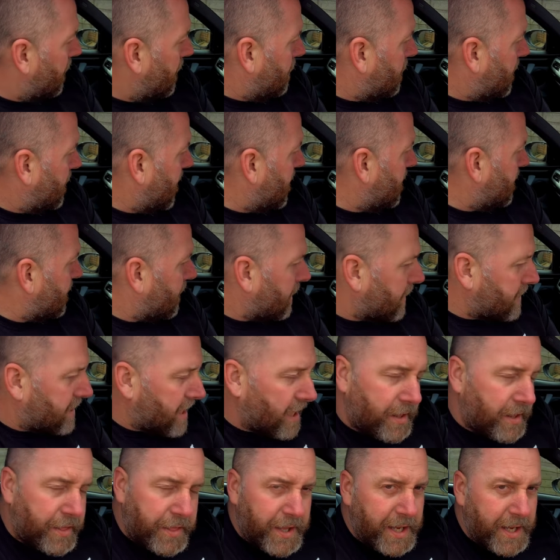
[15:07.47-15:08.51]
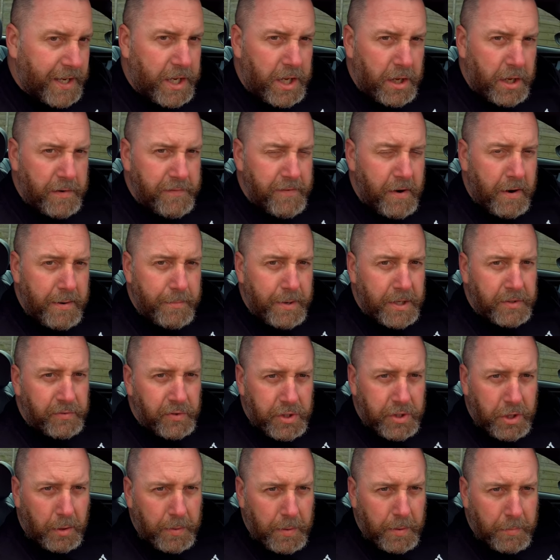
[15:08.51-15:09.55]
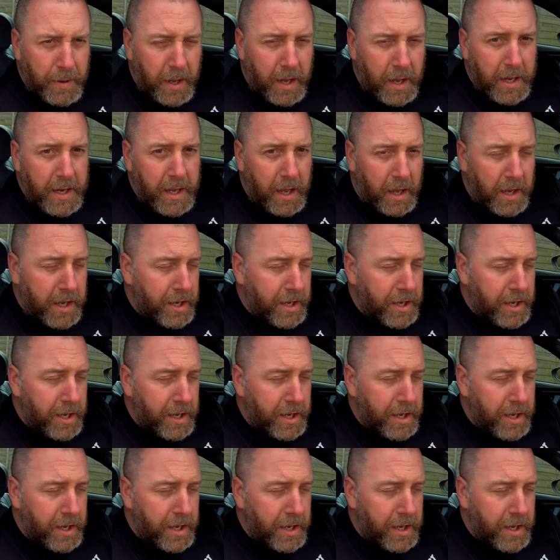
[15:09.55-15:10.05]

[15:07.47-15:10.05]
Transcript: Okay guys, thank you very much for stopping by.